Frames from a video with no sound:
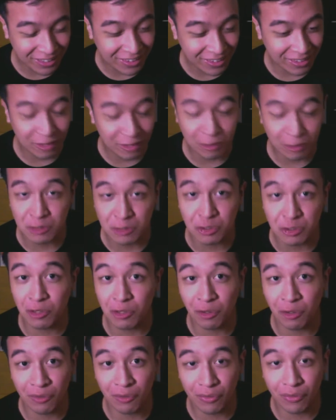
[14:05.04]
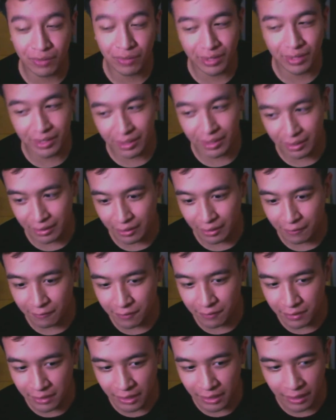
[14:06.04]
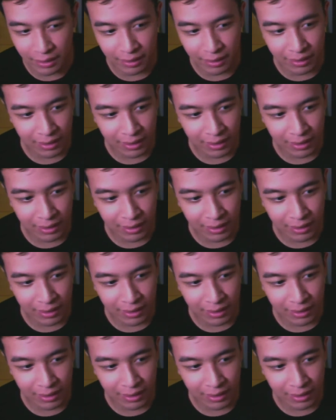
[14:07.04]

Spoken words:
enjoyed all three in the end of the day.